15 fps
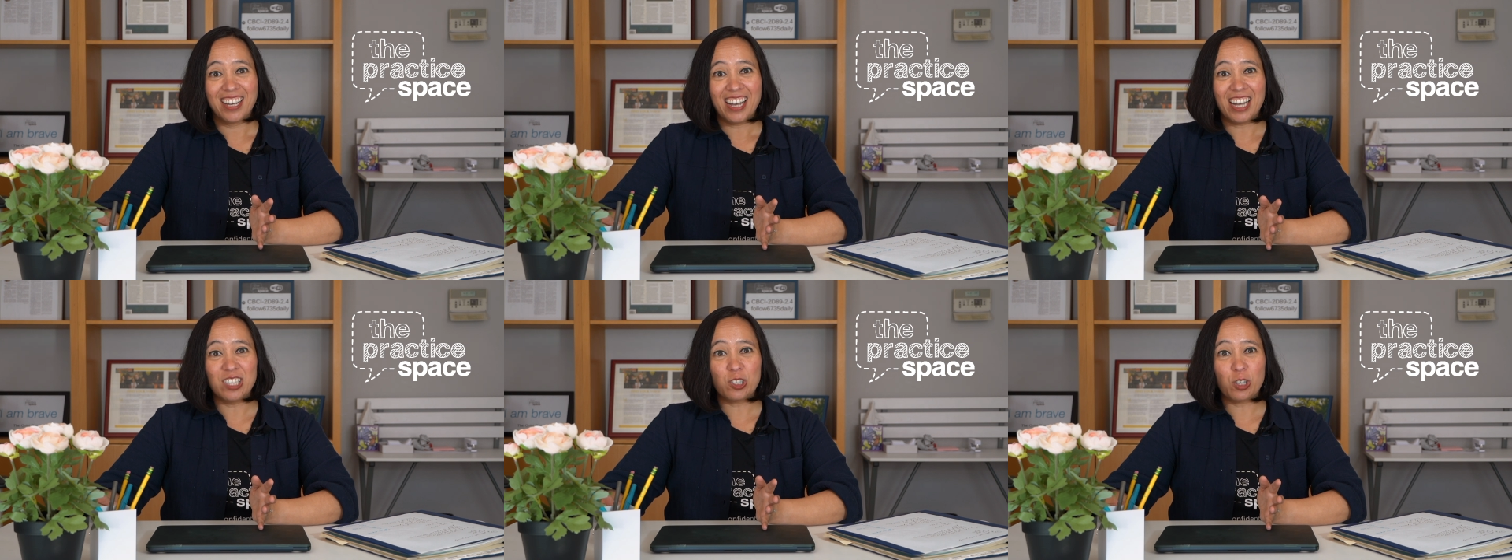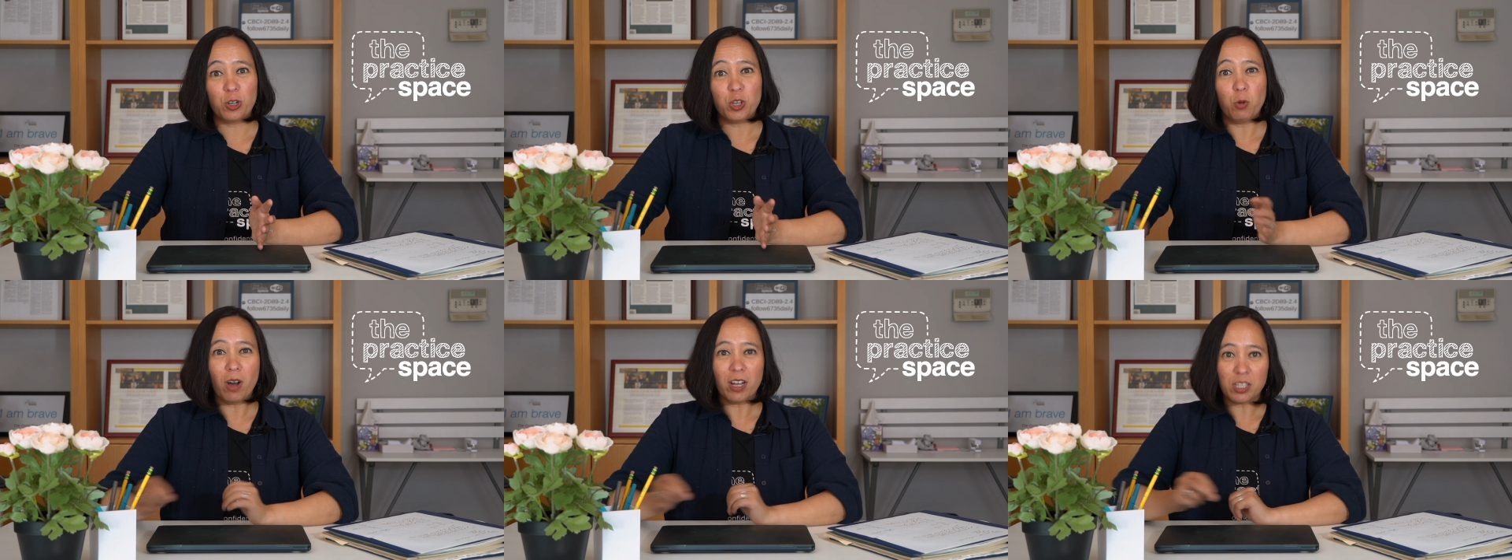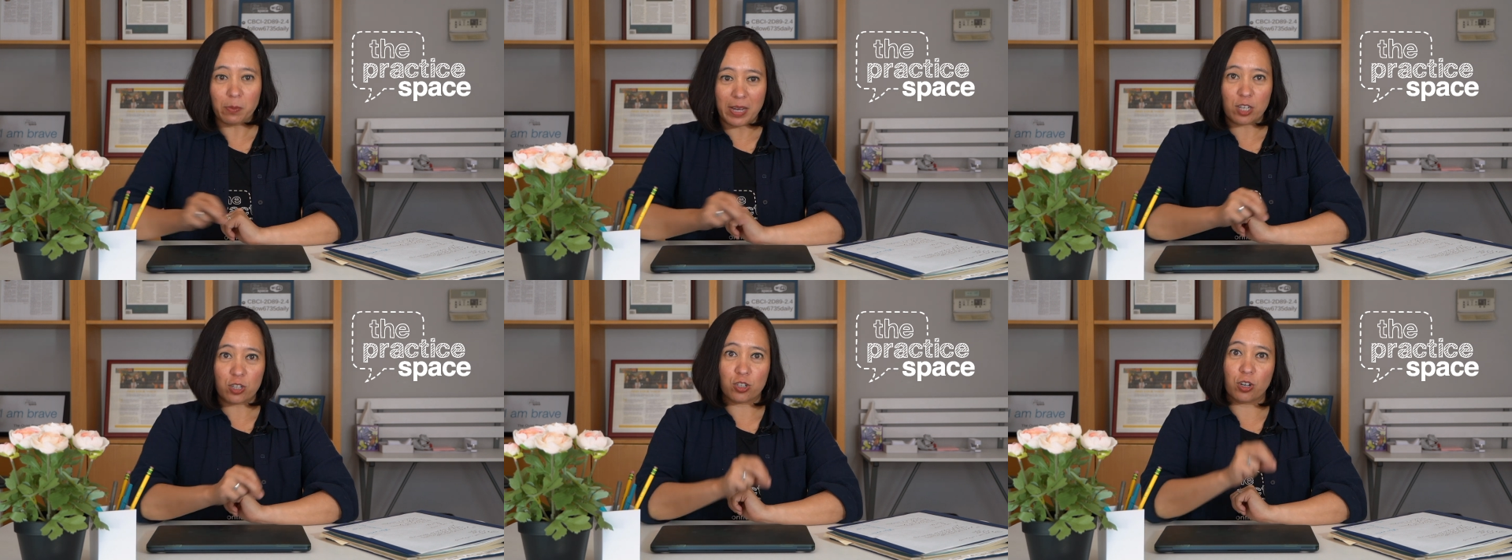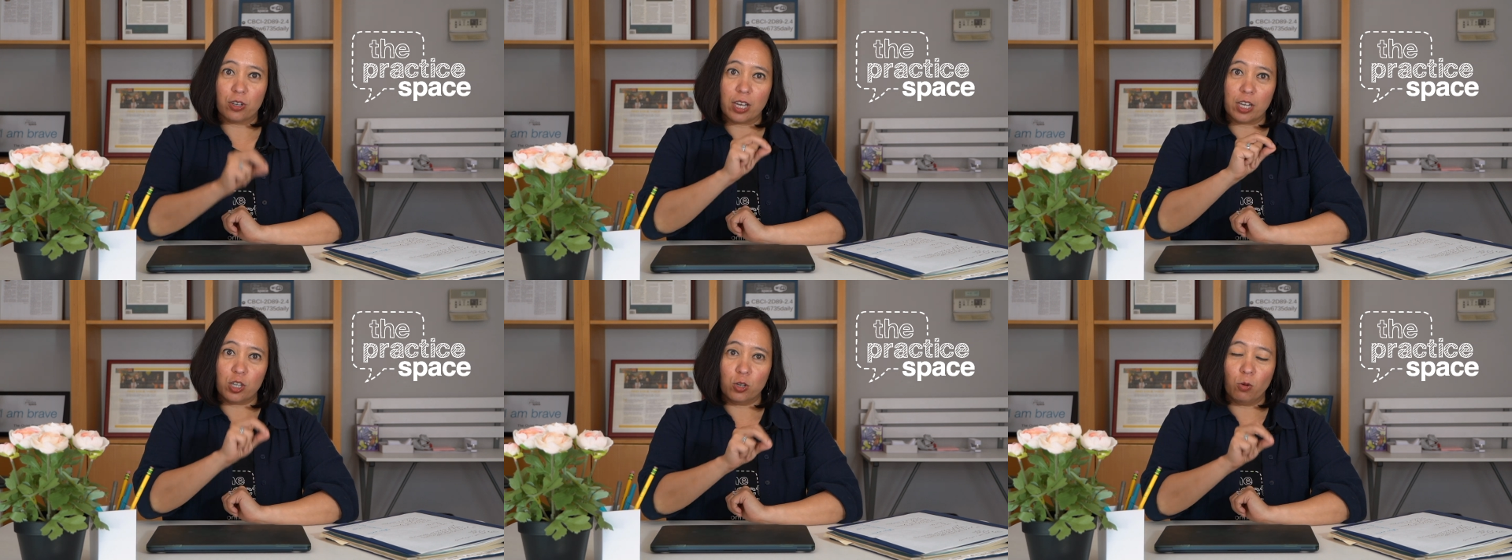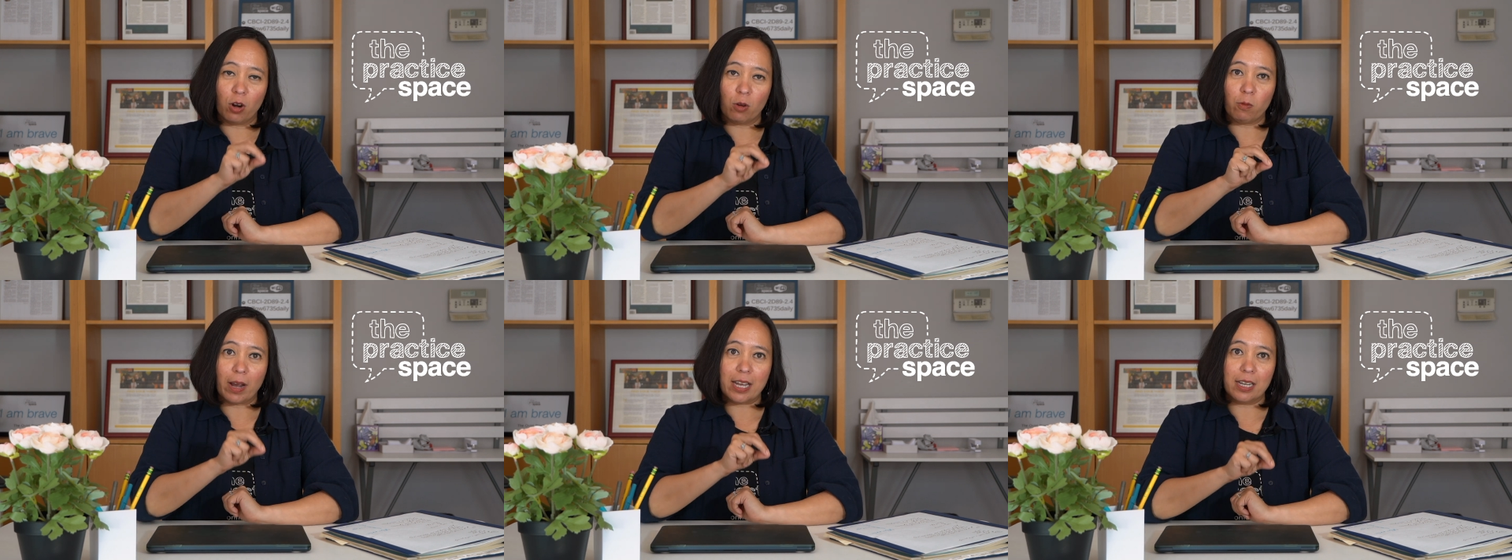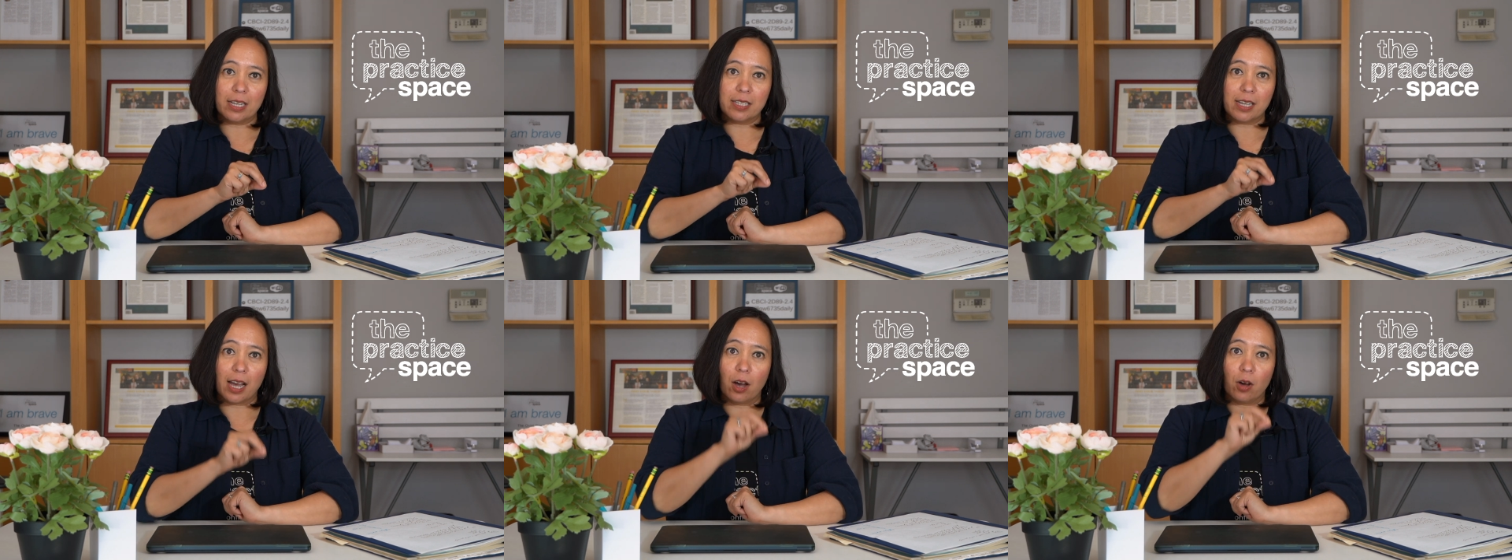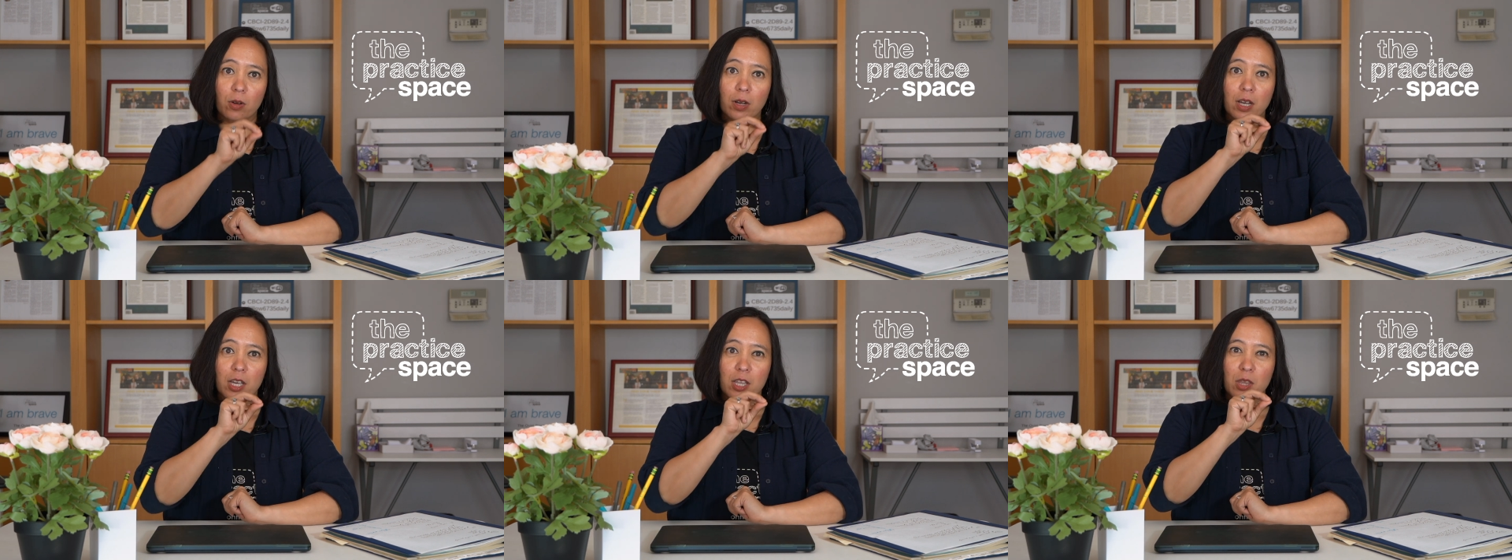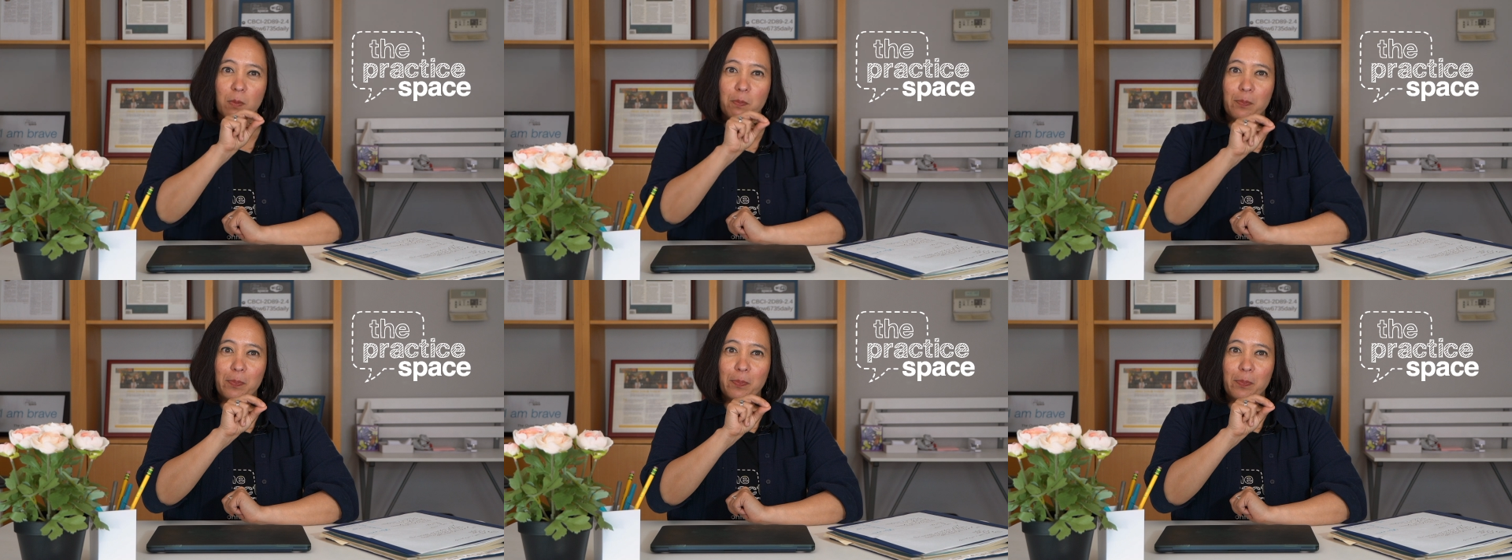And so you want to make sure that you are writing down the